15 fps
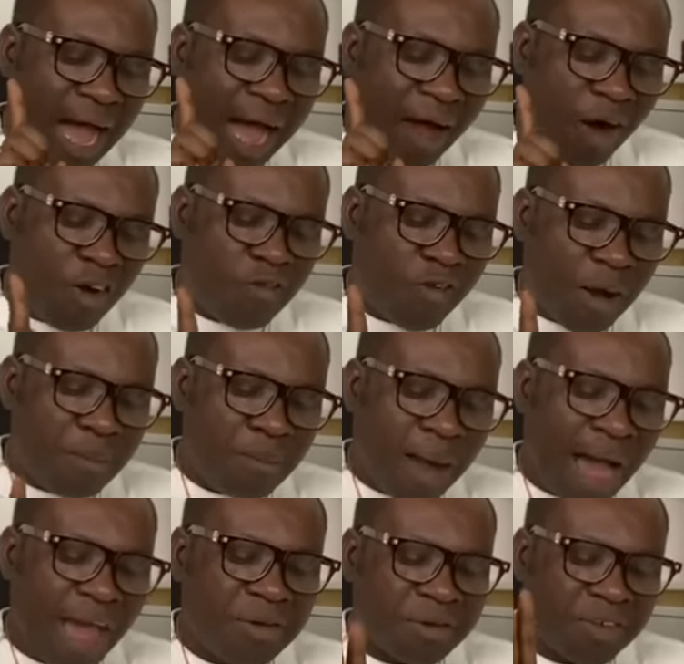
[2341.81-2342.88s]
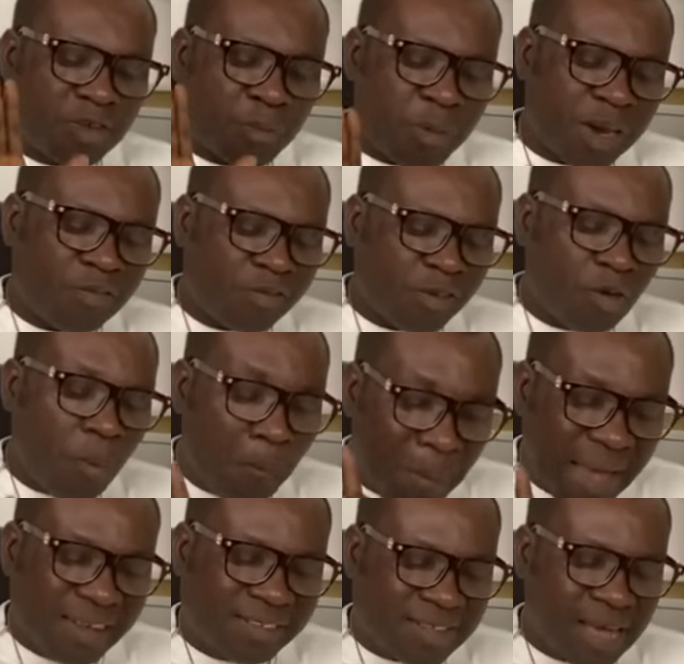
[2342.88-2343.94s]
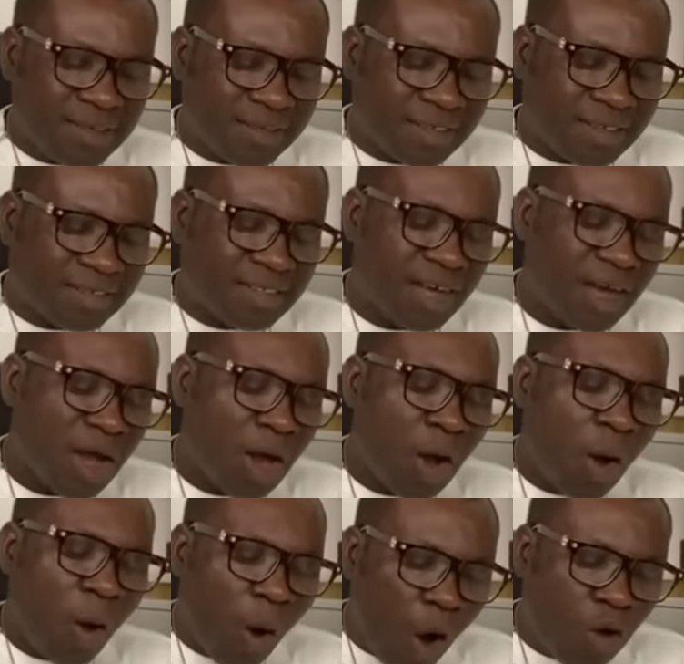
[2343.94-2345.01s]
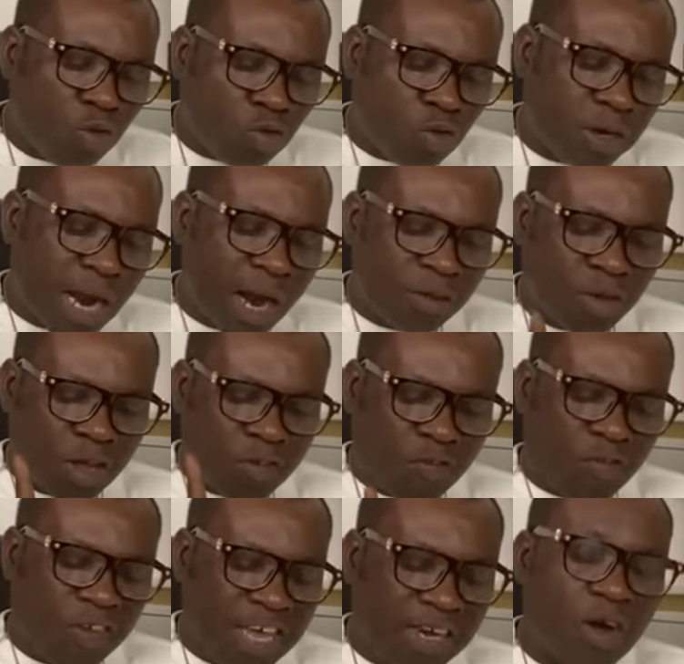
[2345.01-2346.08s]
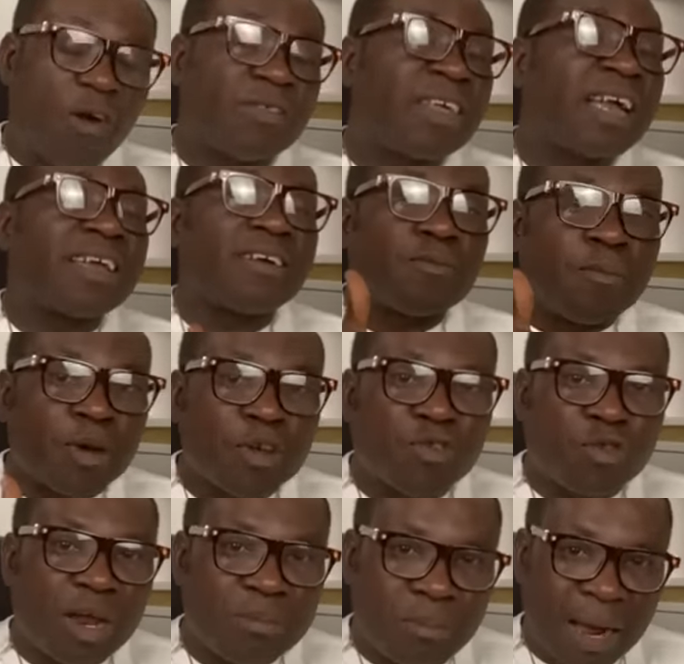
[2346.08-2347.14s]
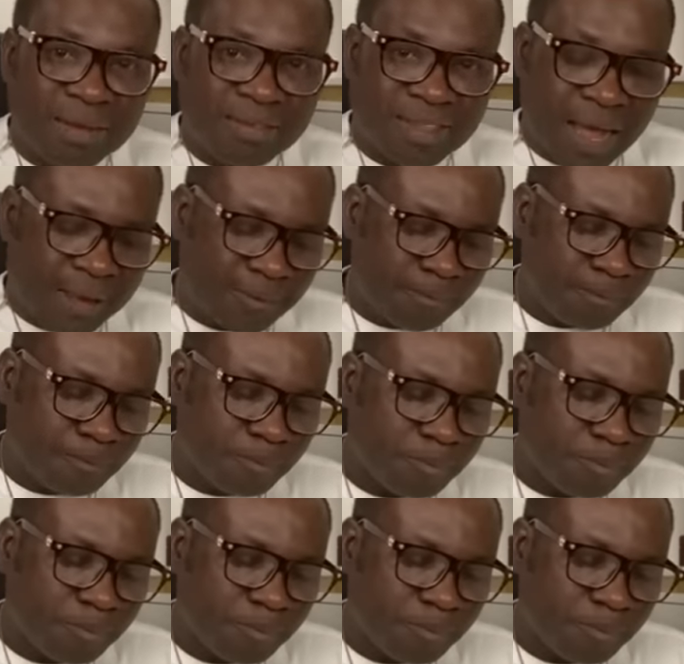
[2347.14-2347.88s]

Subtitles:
I offer my respectful obeisances unto the lotus feet of such a spiritual master.